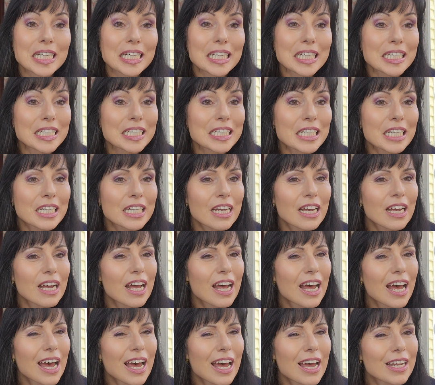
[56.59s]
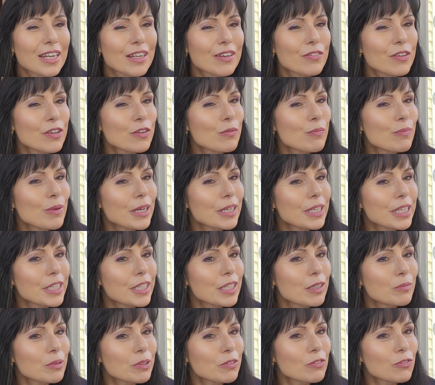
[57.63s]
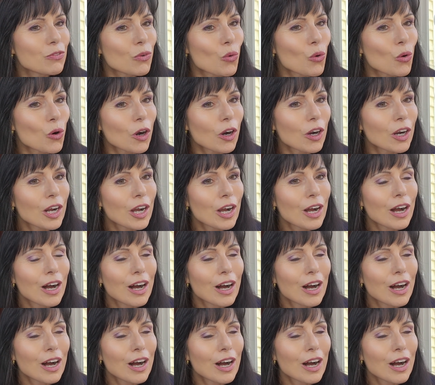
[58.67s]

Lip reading: And if you've been here before,